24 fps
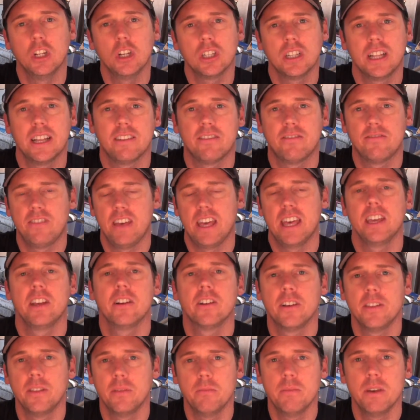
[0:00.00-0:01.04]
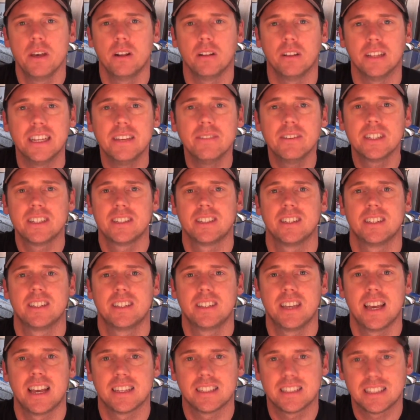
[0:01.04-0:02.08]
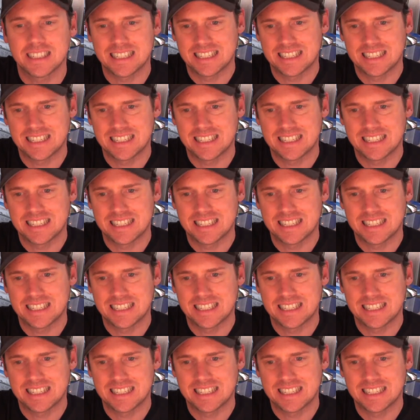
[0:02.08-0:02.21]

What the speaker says: look like failure in the middle, even success.